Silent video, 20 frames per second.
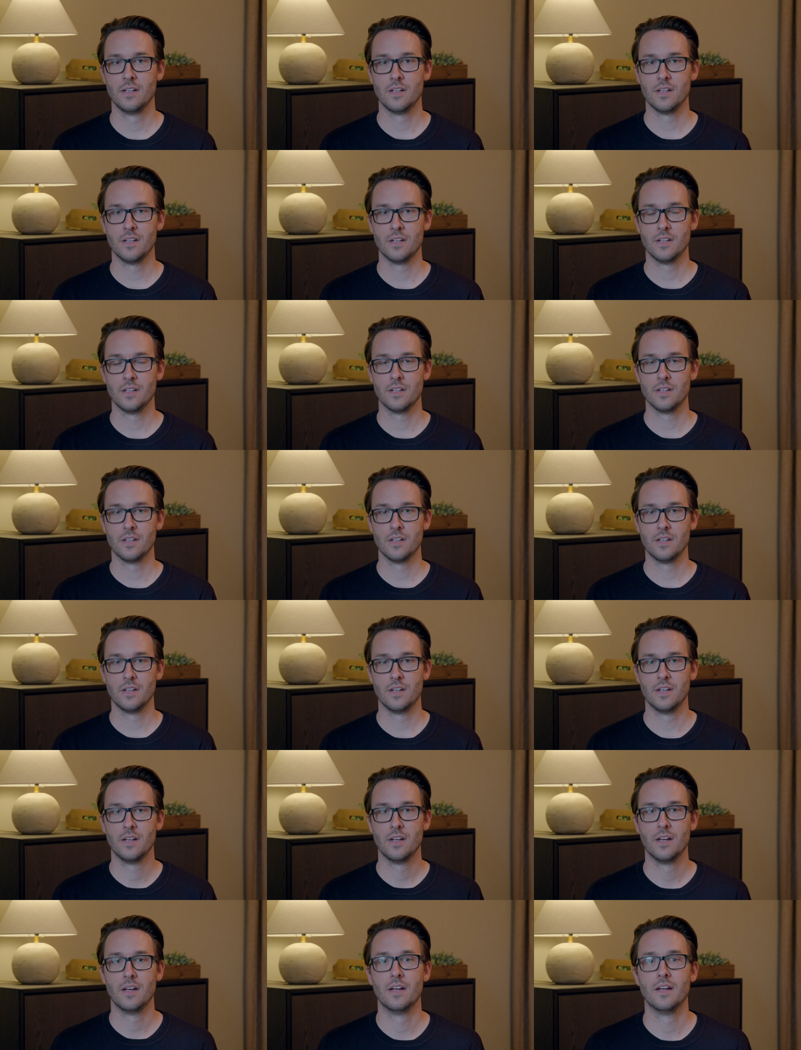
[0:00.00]

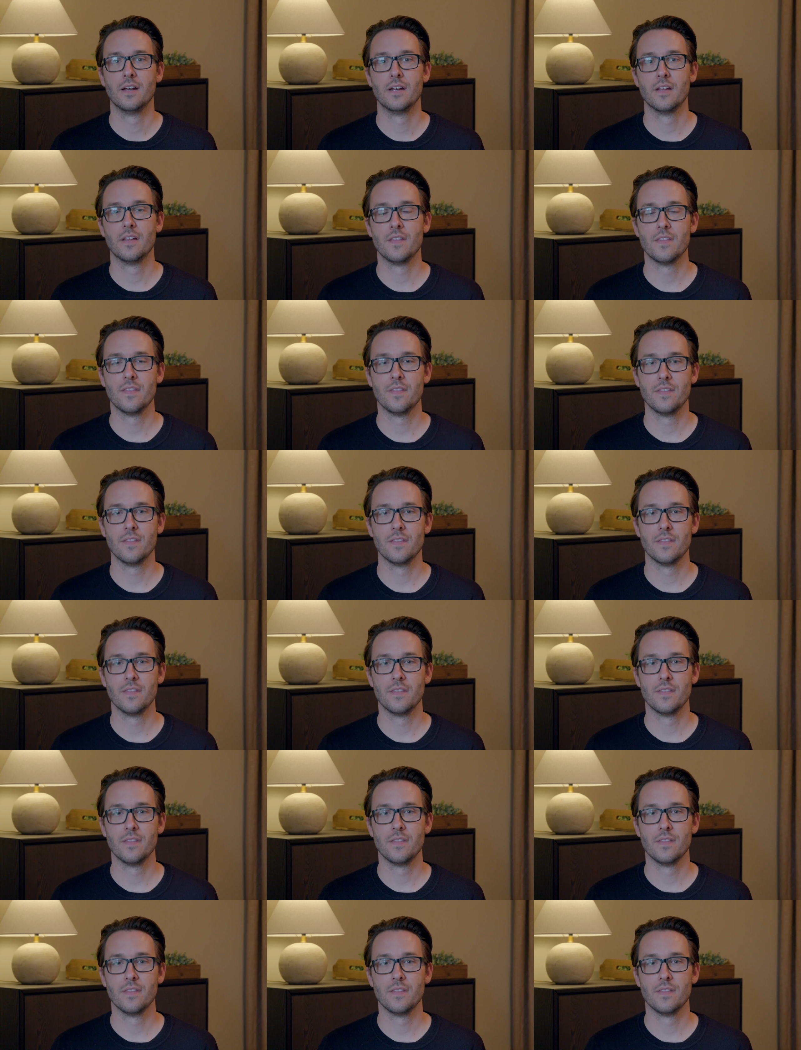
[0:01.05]
Nobody speaks.